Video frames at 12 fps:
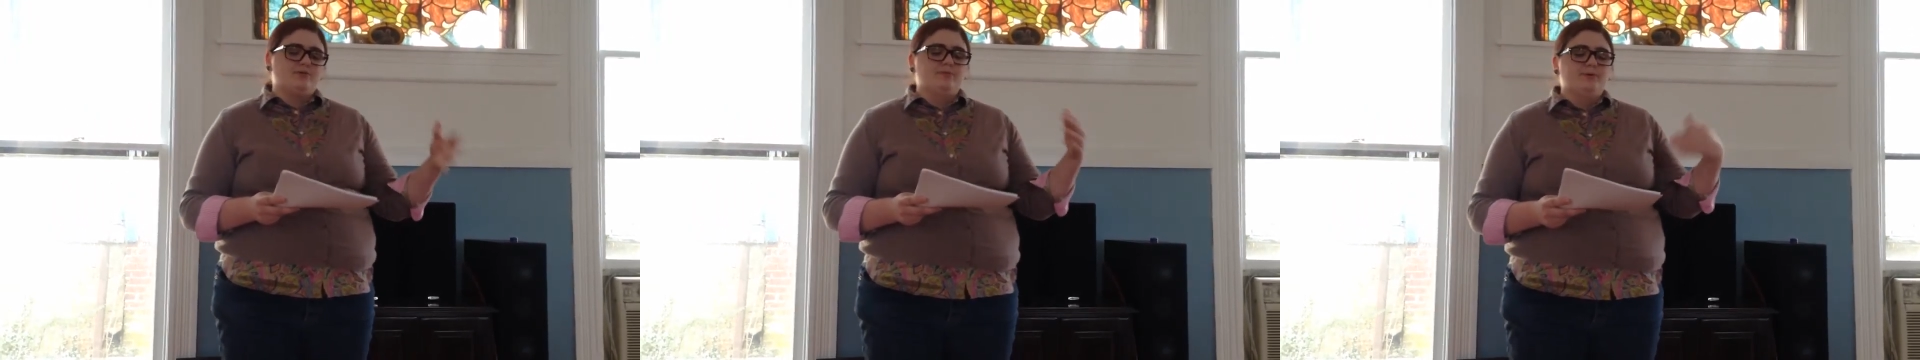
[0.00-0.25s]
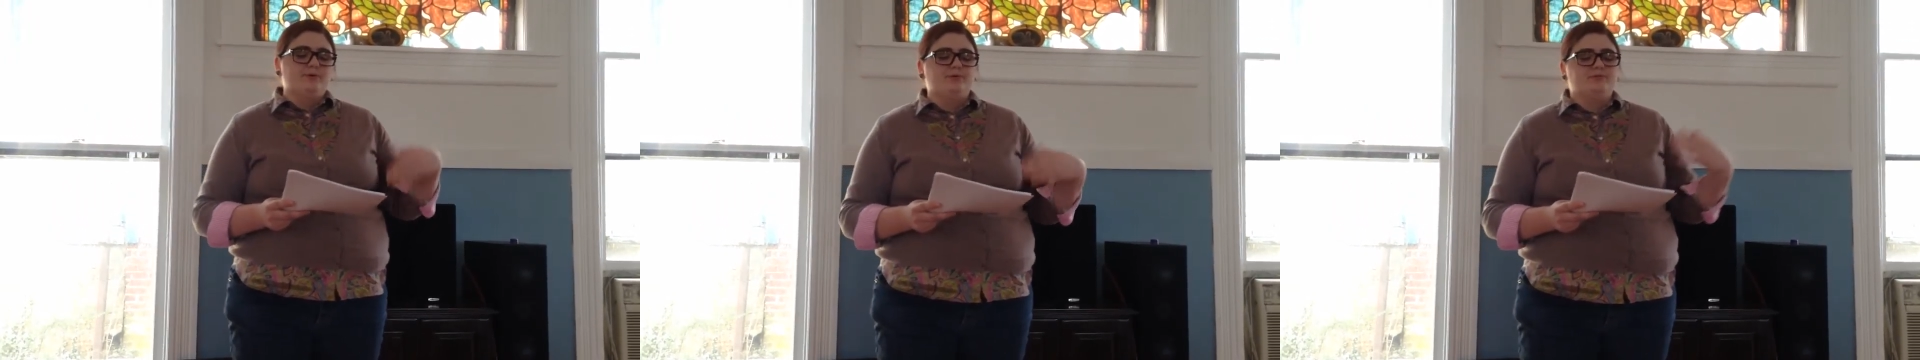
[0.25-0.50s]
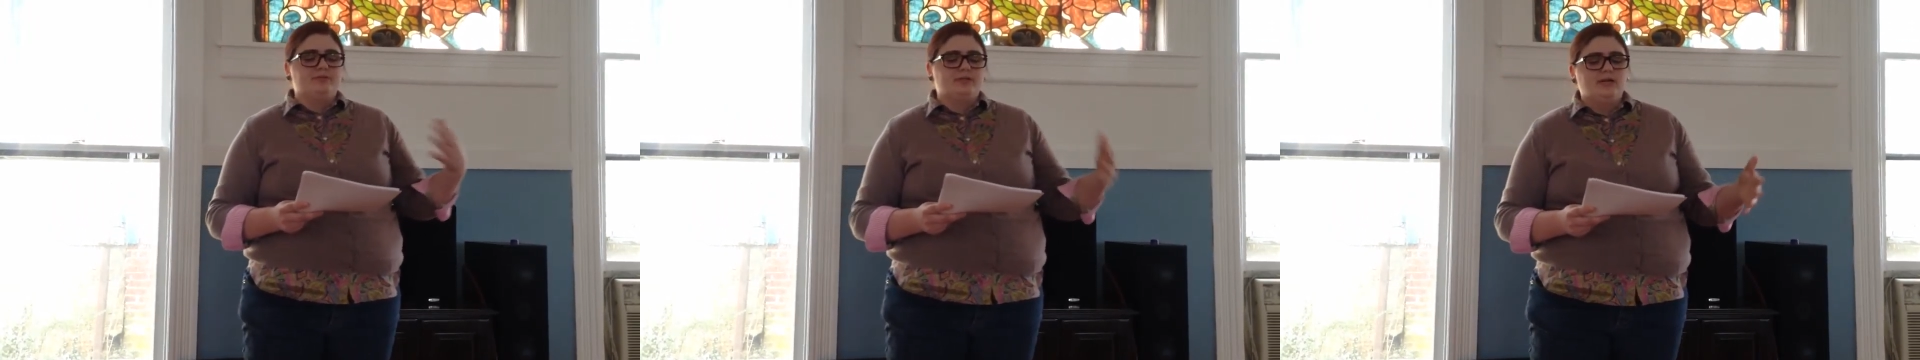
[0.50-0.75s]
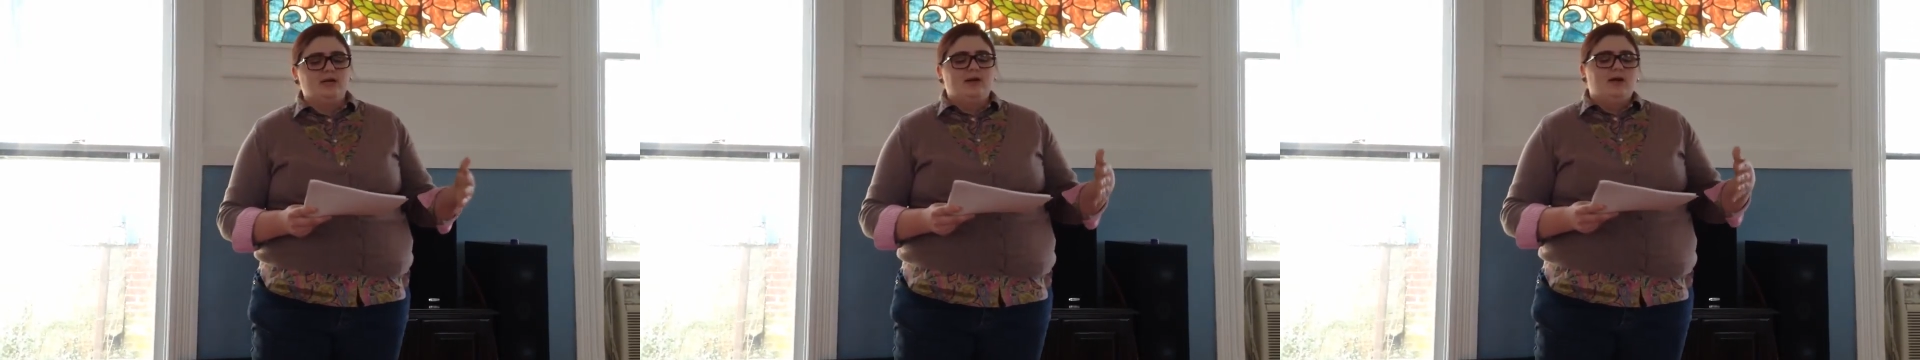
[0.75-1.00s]
removed
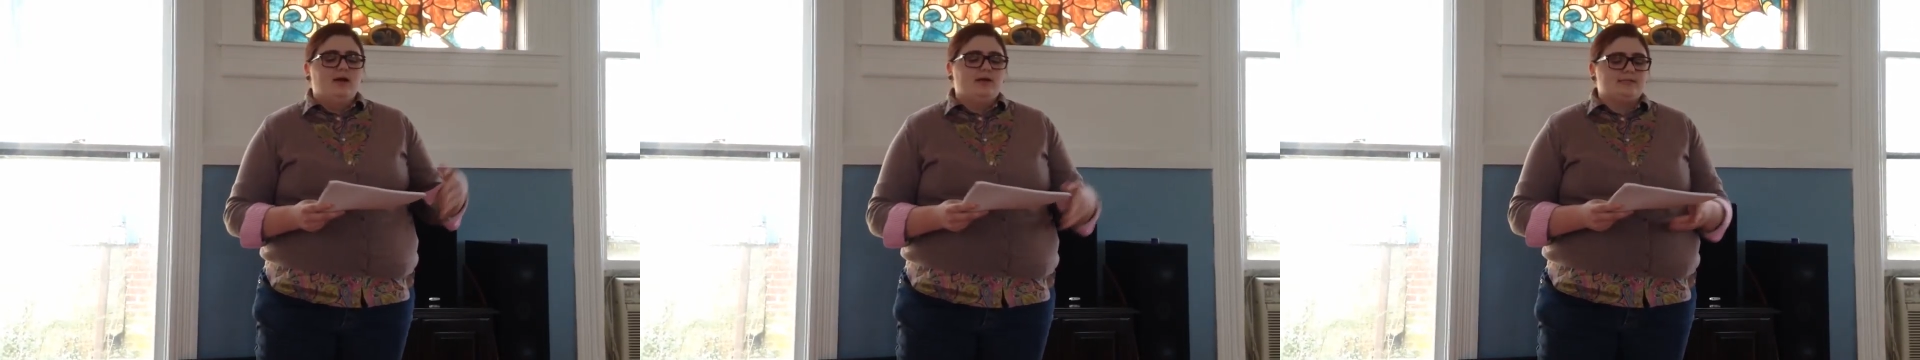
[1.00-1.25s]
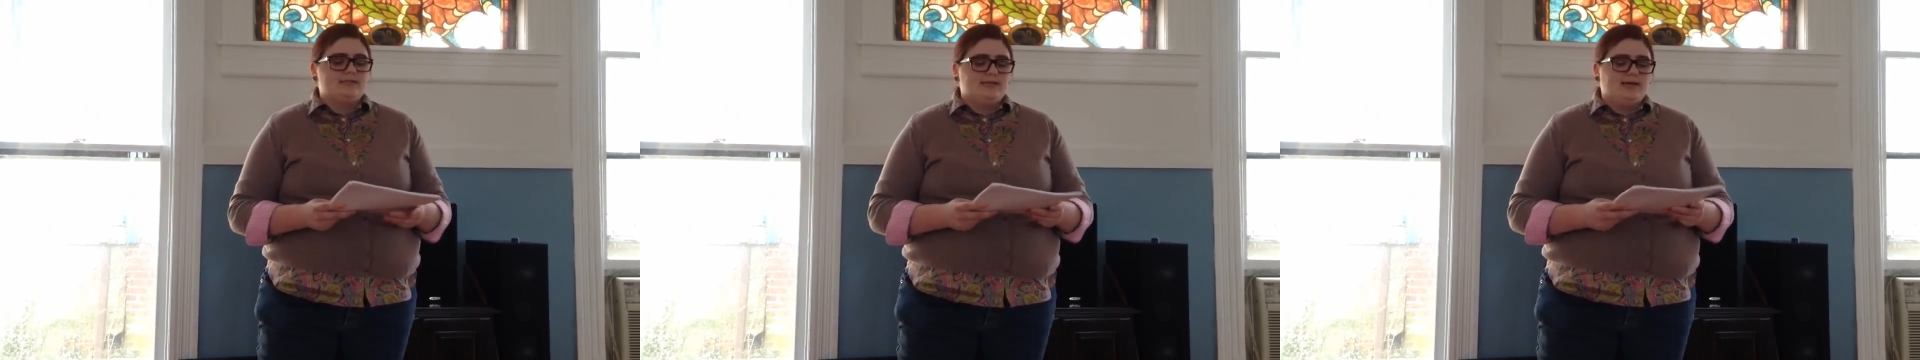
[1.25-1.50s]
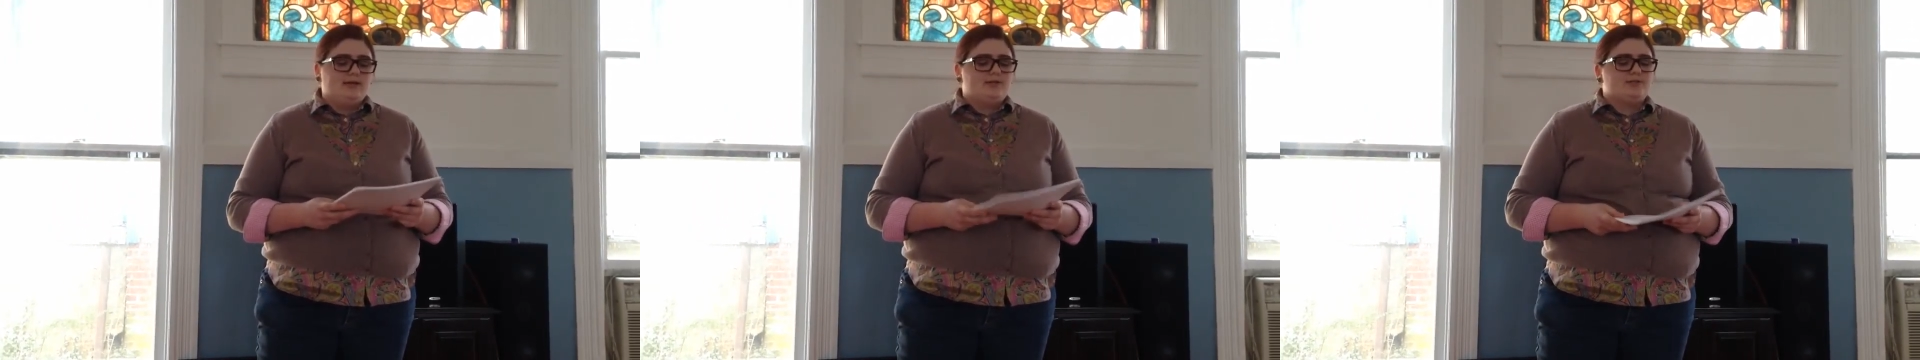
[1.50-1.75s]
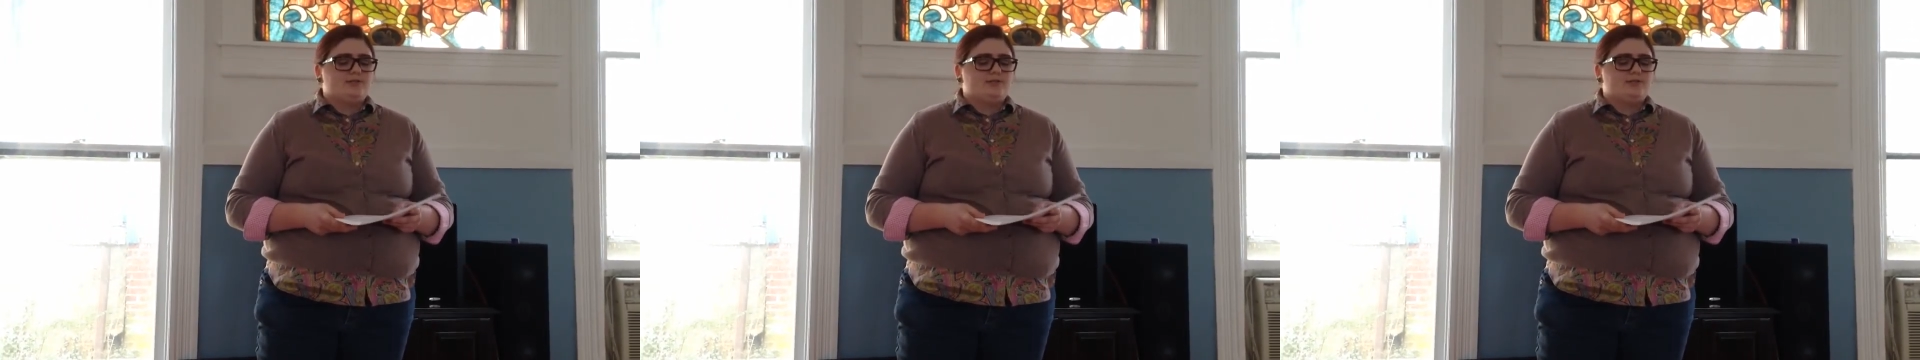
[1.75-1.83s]
on stage.